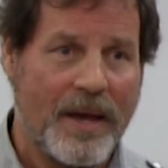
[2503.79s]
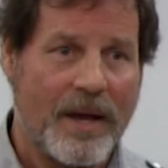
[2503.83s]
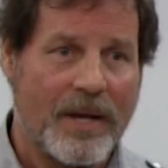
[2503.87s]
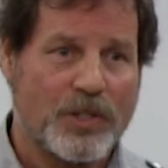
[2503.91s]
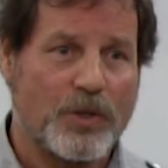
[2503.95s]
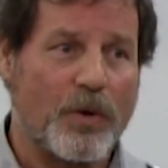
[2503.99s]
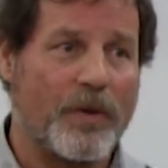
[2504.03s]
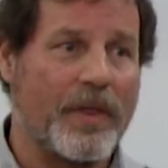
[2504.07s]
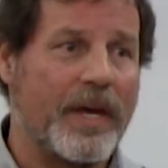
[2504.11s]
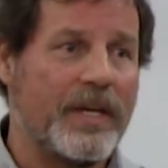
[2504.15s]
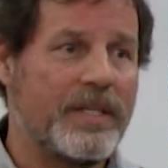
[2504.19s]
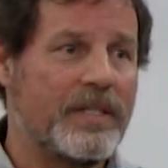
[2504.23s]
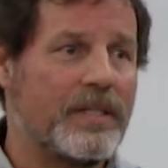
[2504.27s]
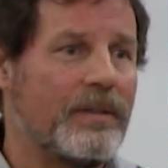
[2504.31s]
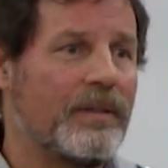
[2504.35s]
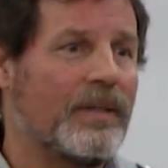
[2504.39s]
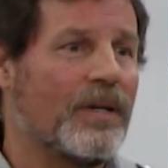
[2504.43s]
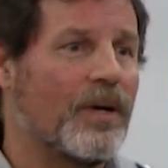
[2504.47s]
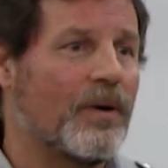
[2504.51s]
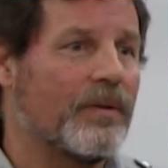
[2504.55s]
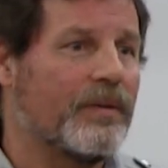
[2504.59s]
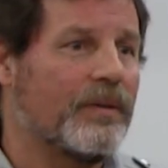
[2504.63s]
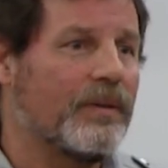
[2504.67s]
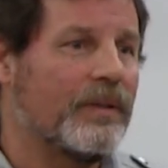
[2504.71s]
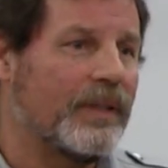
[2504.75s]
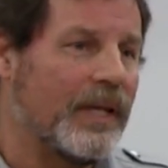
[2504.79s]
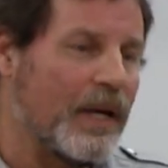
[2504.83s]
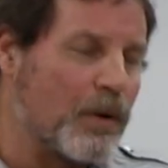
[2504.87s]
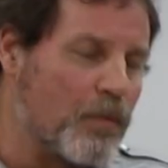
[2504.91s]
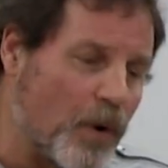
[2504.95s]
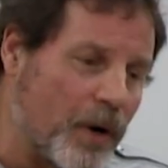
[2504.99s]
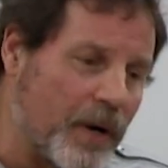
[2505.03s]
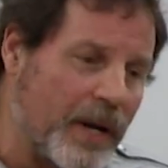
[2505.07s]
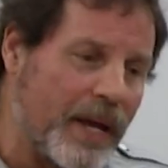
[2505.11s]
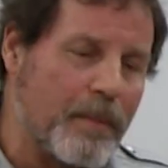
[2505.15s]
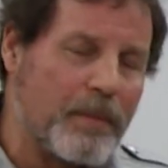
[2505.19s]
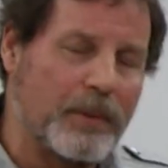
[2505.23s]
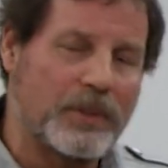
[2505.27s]
So they
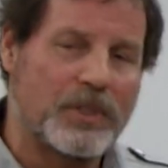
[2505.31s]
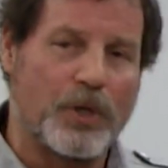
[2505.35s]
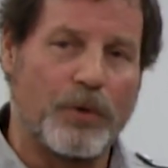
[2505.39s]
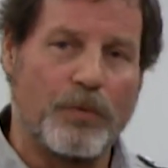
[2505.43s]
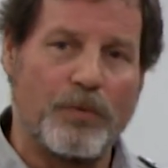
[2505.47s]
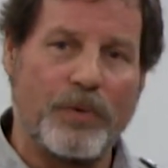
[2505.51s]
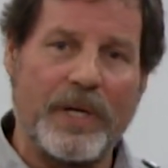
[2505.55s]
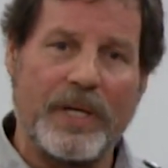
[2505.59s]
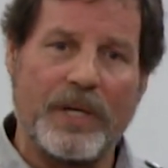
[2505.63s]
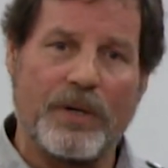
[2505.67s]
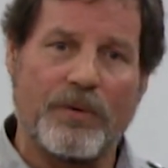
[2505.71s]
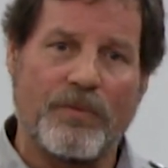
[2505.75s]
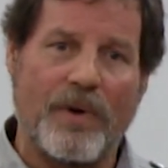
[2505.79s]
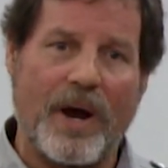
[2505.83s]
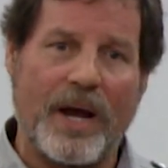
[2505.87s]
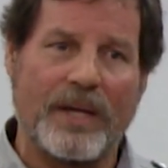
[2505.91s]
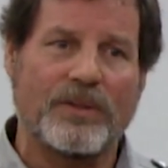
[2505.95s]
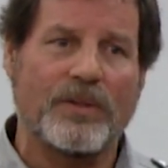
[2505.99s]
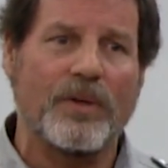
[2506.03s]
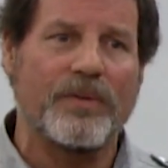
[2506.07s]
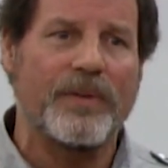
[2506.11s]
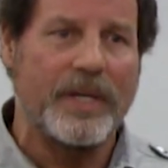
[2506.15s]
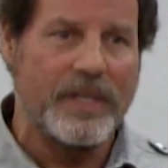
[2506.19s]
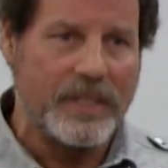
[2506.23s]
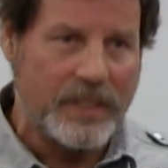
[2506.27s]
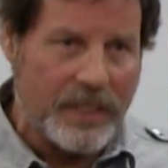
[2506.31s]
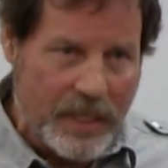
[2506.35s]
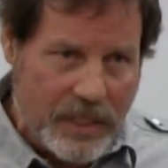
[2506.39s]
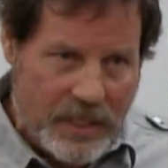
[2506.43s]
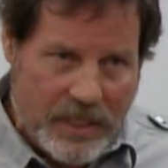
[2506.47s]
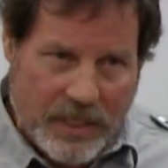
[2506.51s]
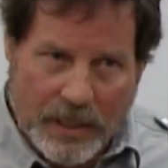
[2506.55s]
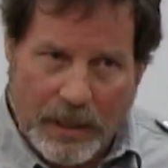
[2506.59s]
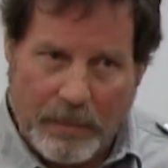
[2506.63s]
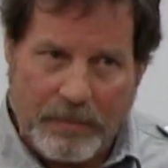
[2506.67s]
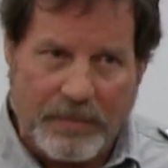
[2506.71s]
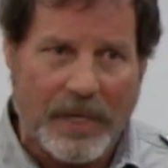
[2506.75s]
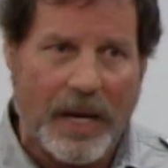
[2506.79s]
weren't able to read and write, though they did
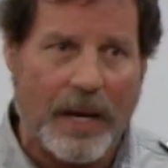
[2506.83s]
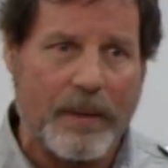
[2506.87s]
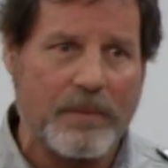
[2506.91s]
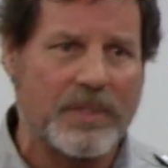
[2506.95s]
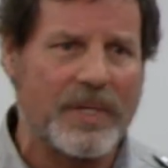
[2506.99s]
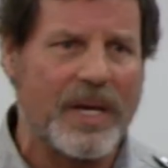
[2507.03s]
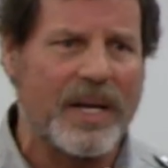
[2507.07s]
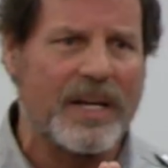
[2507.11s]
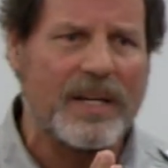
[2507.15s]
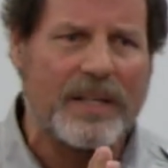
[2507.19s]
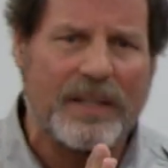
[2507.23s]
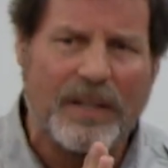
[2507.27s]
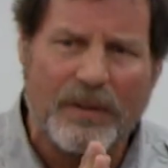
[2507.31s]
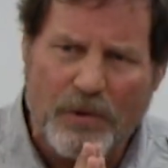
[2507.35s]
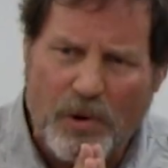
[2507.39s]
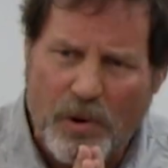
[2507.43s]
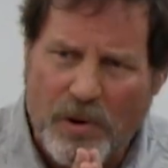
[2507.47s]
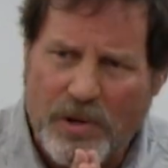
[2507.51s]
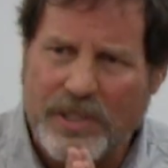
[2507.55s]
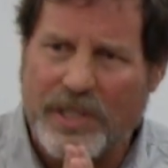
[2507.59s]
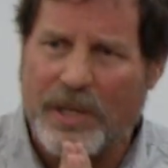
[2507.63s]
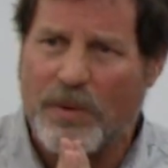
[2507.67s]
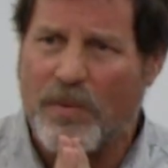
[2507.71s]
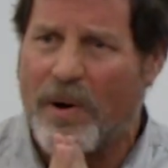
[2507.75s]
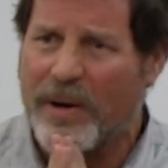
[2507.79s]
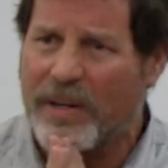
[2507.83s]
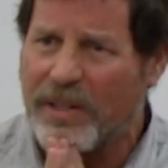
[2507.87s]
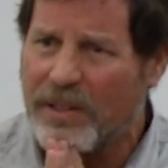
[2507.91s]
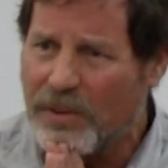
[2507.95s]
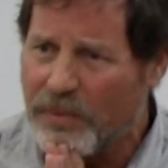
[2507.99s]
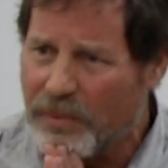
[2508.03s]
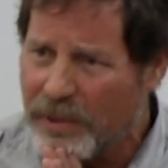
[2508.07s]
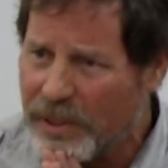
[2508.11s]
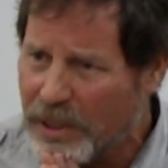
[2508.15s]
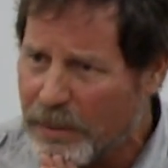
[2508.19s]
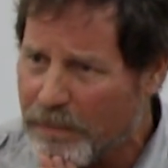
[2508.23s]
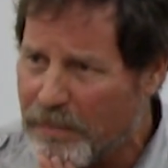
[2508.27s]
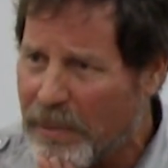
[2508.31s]
sometimes get it, and of course they wanted to
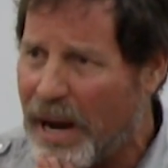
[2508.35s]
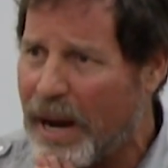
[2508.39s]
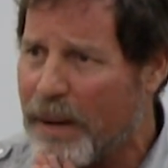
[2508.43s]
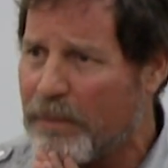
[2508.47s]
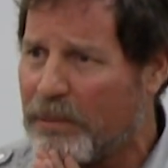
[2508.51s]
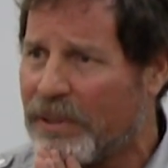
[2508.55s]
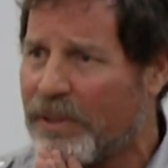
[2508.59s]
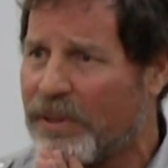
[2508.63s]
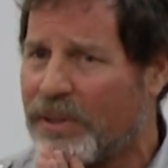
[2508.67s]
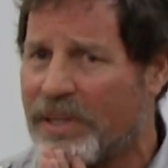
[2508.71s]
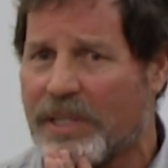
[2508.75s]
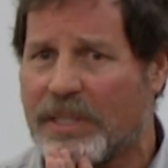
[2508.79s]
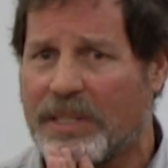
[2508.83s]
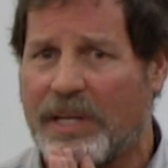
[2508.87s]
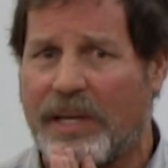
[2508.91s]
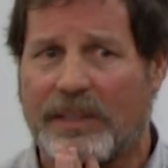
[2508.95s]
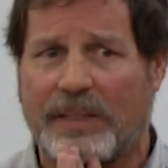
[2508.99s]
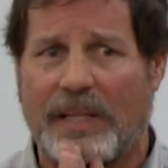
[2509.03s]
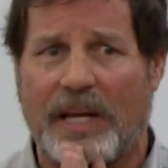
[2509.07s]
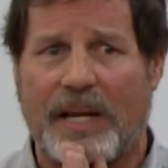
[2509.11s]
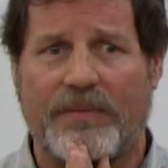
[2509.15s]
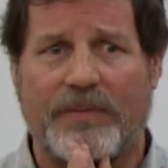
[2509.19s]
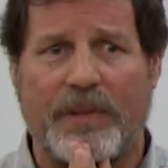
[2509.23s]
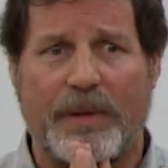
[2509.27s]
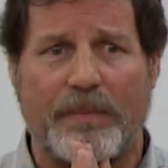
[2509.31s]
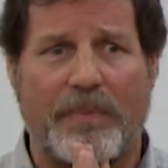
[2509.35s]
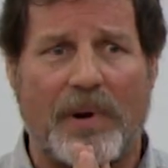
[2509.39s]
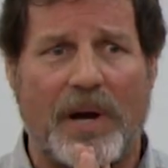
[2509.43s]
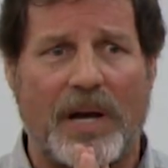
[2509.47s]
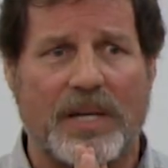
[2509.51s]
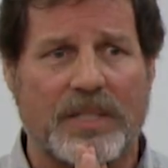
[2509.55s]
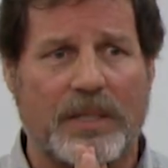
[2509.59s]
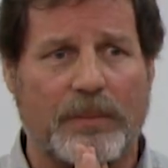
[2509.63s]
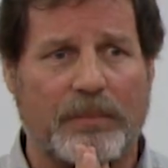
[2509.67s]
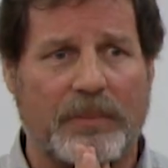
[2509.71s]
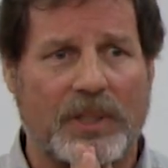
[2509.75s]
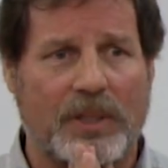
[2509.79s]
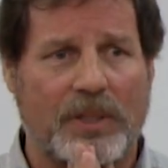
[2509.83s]
read the Bible and things like that if they
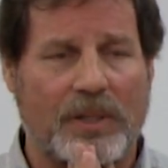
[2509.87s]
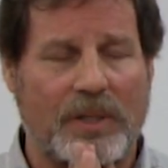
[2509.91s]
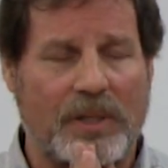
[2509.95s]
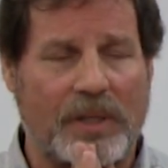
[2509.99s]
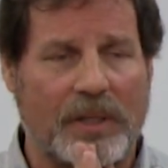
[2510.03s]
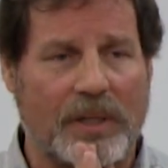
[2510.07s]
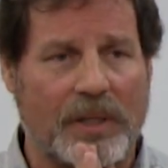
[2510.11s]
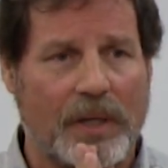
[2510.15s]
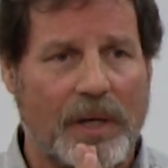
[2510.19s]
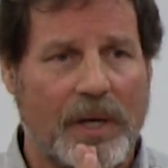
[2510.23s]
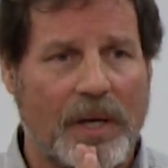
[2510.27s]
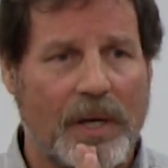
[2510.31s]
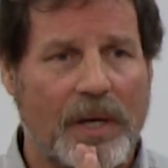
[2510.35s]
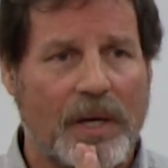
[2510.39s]
possibly could.